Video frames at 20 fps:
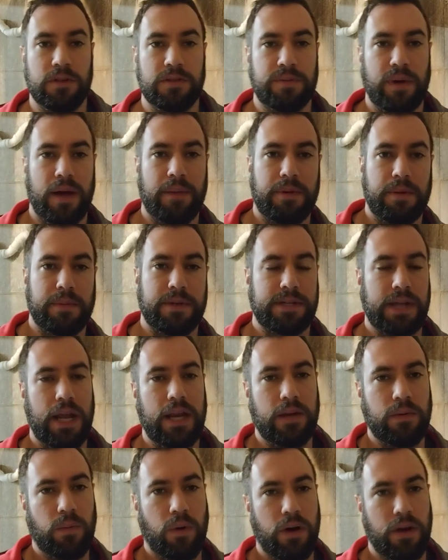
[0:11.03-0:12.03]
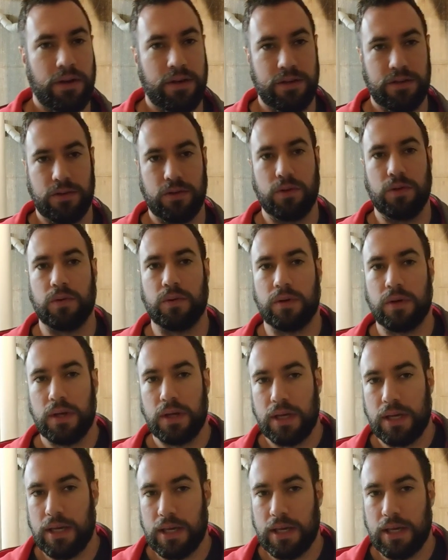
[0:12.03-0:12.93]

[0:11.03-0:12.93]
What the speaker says: used by pretty much anyone to